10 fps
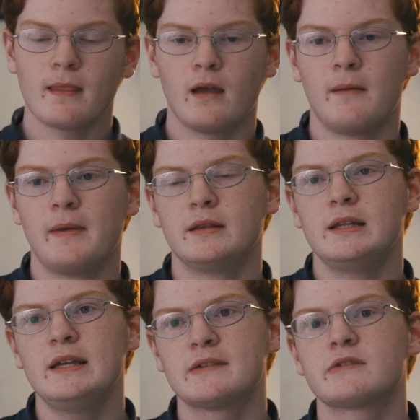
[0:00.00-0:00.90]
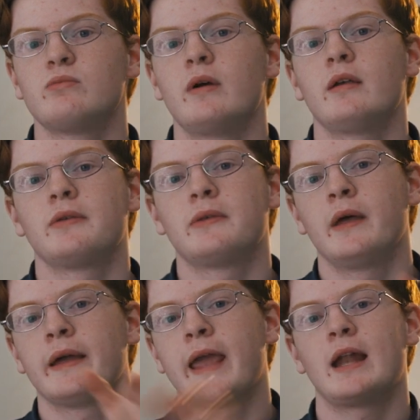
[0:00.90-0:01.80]
at least with
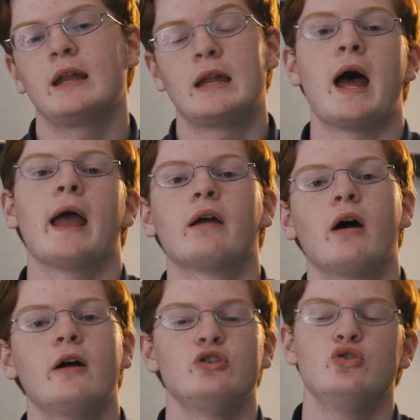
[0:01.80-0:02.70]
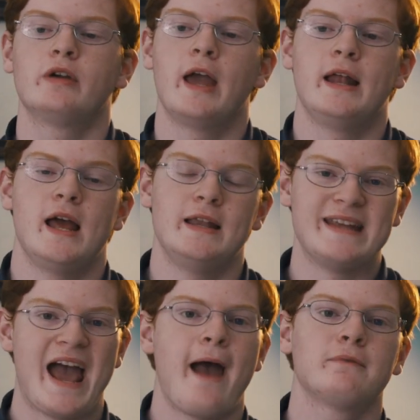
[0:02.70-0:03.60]
Canon and Nikon, you can
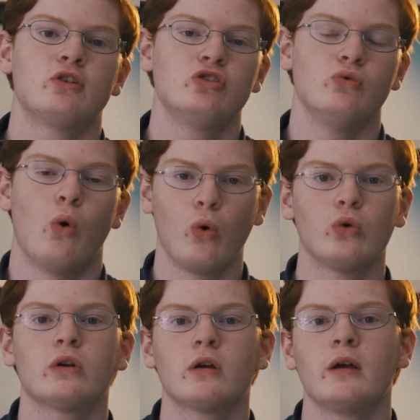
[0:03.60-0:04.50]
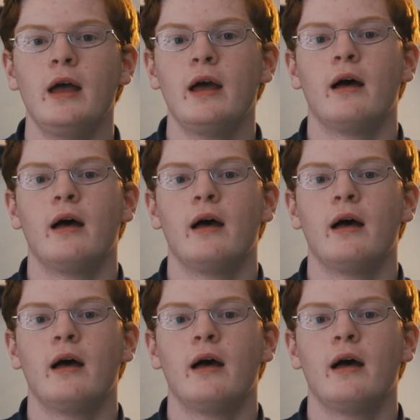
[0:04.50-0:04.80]
adapt to older